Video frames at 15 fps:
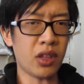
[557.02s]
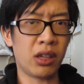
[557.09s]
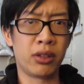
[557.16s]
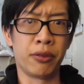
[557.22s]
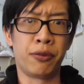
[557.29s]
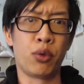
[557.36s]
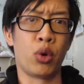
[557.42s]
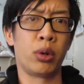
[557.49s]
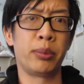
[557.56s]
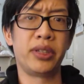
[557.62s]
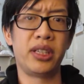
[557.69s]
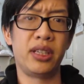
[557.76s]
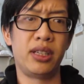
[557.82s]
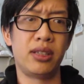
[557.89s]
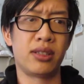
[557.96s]

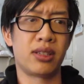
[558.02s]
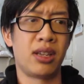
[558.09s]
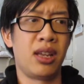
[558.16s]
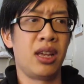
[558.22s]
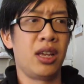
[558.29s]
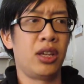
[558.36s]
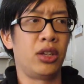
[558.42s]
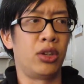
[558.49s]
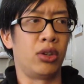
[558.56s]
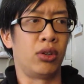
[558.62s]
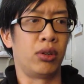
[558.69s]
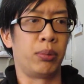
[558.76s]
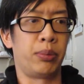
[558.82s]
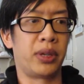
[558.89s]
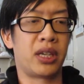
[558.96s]
deformities,
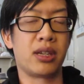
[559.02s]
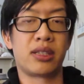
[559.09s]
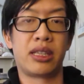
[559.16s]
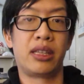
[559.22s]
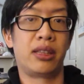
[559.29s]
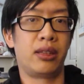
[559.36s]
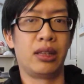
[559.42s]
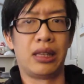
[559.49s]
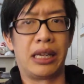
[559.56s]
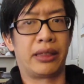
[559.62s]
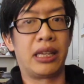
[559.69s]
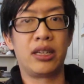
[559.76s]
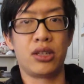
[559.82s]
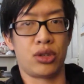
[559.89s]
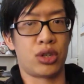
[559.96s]
because they
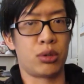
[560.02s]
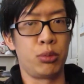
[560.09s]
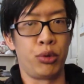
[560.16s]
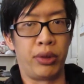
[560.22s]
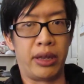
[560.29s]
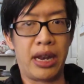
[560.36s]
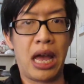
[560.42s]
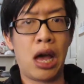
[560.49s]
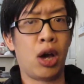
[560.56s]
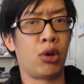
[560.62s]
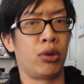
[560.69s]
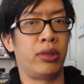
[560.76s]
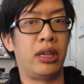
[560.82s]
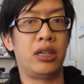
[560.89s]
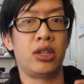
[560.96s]
didn't smooth it out,
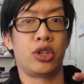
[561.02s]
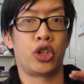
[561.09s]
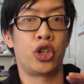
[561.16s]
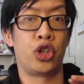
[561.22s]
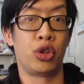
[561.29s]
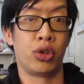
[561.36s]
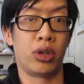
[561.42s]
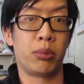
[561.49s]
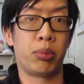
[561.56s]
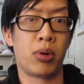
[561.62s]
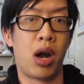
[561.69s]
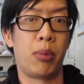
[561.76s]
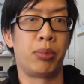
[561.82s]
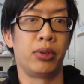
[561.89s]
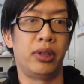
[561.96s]
or they didn't cure it
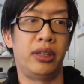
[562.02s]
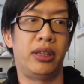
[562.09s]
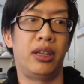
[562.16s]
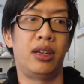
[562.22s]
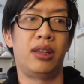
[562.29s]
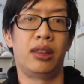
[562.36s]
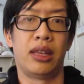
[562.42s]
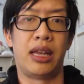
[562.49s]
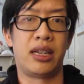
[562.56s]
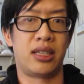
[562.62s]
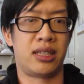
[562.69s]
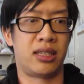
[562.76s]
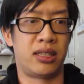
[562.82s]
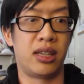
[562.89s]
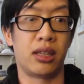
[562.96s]
properly, they didn't let it
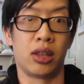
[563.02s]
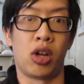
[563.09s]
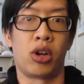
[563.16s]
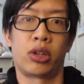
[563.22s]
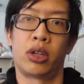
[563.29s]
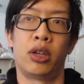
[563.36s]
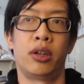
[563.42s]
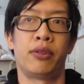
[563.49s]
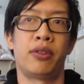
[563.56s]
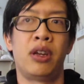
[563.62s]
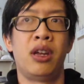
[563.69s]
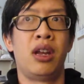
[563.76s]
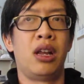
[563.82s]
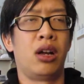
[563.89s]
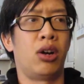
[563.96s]
sit long enough,
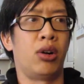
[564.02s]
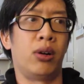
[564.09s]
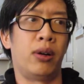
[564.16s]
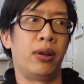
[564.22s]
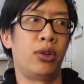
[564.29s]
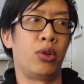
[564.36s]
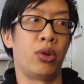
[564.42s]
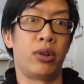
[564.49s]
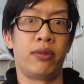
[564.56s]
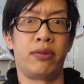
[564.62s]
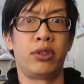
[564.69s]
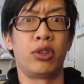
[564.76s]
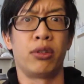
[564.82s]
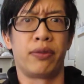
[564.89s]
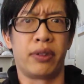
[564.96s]
or if
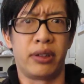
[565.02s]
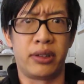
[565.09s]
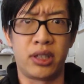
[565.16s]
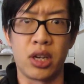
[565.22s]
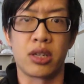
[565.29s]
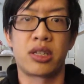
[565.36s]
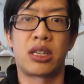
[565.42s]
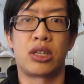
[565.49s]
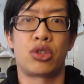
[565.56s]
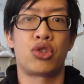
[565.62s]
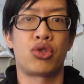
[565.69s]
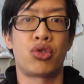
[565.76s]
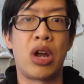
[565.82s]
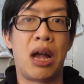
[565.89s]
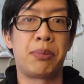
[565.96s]
the dust
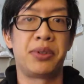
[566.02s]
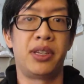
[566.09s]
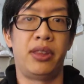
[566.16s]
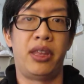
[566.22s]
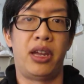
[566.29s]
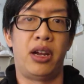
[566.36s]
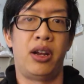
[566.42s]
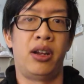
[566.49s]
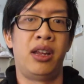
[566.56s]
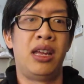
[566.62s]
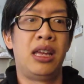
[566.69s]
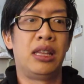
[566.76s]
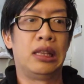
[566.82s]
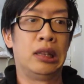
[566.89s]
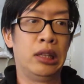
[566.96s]
gets trapped in there,
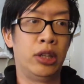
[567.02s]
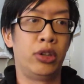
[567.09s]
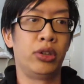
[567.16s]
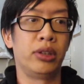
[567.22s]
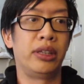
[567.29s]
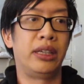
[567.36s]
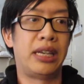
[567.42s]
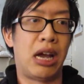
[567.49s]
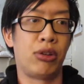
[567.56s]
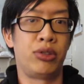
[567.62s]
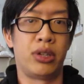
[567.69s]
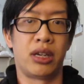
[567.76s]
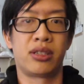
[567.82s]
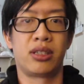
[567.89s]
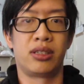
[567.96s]
literally now
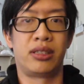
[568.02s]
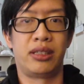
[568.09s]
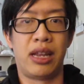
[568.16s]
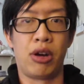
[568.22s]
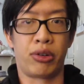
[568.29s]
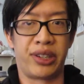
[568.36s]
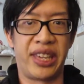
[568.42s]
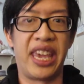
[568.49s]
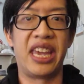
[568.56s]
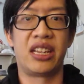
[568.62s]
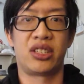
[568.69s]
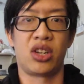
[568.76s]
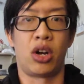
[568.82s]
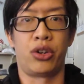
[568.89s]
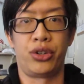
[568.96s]
dust is now
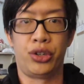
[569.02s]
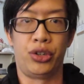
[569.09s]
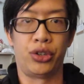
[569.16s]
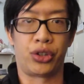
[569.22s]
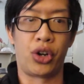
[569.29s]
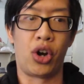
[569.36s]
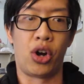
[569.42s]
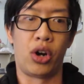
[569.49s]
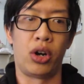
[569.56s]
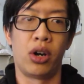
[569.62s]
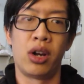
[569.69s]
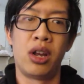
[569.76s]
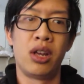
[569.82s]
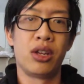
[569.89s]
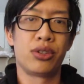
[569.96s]
caked onto your car.
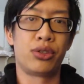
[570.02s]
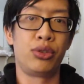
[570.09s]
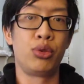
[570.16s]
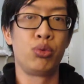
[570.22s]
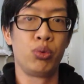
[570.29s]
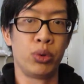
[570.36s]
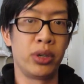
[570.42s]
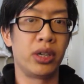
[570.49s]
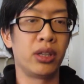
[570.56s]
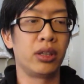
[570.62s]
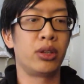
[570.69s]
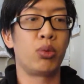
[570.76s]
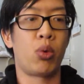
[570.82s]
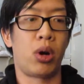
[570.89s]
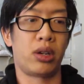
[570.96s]
So you
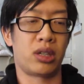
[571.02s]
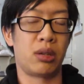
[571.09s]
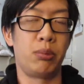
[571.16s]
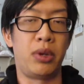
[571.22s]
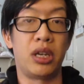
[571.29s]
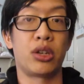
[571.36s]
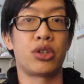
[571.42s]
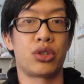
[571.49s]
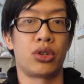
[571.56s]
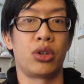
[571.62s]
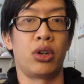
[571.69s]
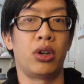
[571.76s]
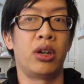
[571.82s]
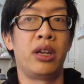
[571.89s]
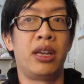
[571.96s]
really want to make
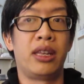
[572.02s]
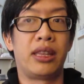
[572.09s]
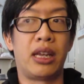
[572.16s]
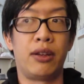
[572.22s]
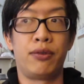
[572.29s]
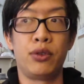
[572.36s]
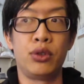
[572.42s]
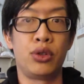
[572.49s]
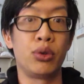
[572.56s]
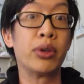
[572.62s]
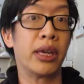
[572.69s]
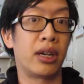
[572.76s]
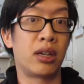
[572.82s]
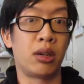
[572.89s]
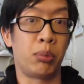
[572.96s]
sure that if you do
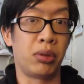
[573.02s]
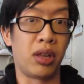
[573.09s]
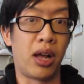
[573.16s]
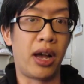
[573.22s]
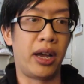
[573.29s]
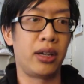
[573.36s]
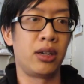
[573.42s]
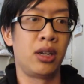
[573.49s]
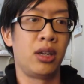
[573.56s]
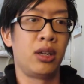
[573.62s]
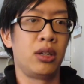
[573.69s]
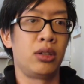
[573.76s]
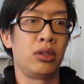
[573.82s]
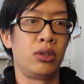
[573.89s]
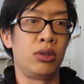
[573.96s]
get it applied,
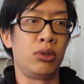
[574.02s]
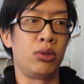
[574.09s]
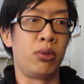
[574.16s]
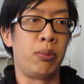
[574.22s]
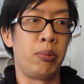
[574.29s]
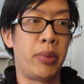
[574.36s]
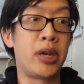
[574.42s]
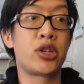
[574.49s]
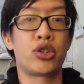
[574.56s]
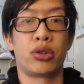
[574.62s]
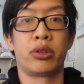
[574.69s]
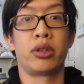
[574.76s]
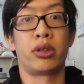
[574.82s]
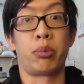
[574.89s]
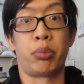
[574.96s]
you make
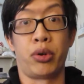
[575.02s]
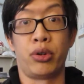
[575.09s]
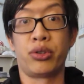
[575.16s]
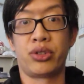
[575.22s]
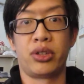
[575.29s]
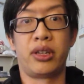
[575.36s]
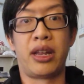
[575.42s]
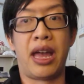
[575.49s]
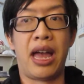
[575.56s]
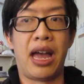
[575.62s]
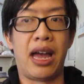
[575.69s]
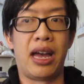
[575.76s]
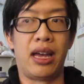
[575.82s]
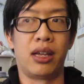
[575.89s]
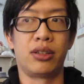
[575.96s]
sure that the person
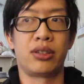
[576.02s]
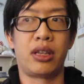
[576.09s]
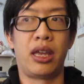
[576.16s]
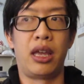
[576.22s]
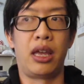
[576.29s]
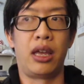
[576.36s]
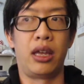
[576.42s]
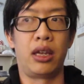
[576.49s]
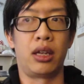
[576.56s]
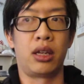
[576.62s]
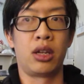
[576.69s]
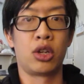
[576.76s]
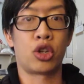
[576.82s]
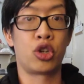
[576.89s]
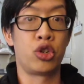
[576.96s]
has a
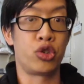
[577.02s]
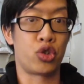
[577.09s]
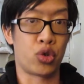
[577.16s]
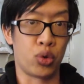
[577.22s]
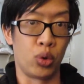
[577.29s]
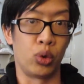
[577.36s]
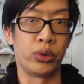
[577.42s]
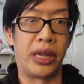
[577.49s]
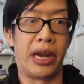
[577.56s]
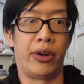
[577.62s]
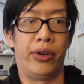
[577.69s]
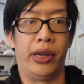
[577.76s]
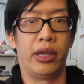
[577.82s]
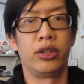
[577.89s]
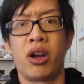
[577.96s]
controlled
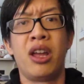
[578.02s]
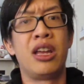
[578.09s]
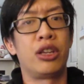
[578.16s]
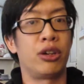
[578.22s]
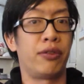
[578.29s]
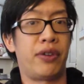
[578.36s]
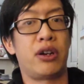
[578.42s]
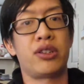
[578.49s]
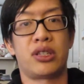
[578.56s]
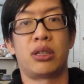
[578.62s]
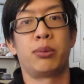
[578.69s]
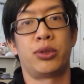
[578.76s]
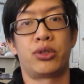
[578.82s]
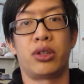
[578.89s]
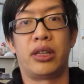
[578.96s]
area. Very
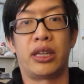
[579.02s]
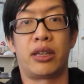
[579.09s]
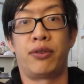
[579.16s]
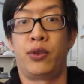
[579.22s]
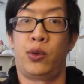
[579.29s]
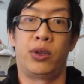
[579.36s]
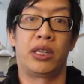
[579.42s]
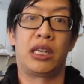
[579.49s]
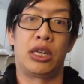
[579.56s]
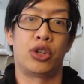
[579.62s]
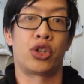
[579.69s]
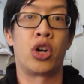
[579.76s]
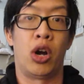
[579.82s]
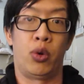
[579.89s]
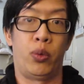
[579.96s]
similar to like if you were to get
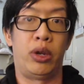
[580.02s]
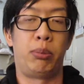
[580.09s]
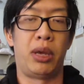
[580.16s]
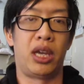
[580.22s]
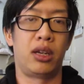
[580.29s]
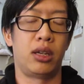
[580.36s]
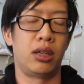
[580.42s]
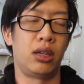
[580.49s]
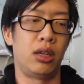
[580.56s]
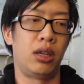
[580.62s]
your car repainted.